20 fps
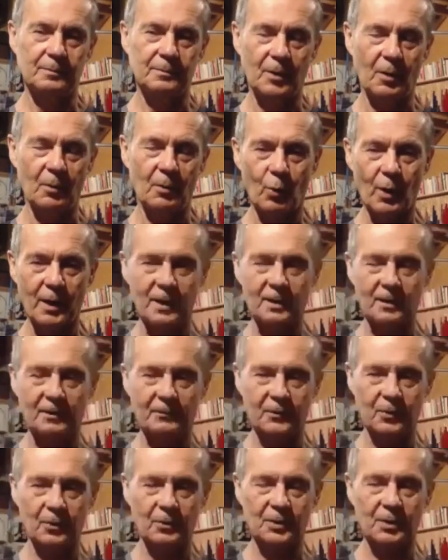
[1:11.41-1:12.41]

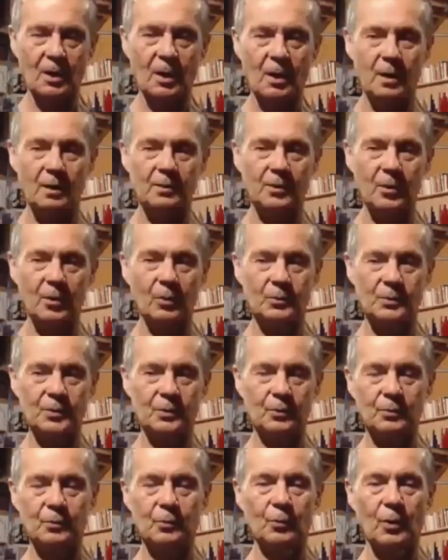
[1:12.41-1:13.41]
weightlifter's heart goes
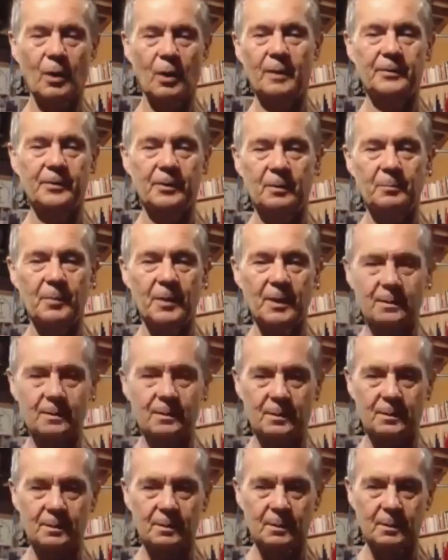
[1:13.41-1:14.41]
to 200
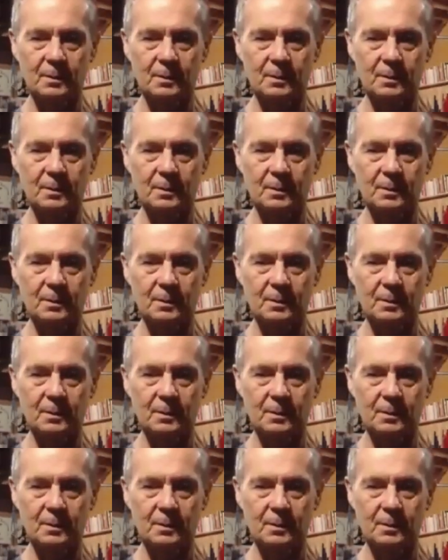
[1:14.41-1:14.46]
beats.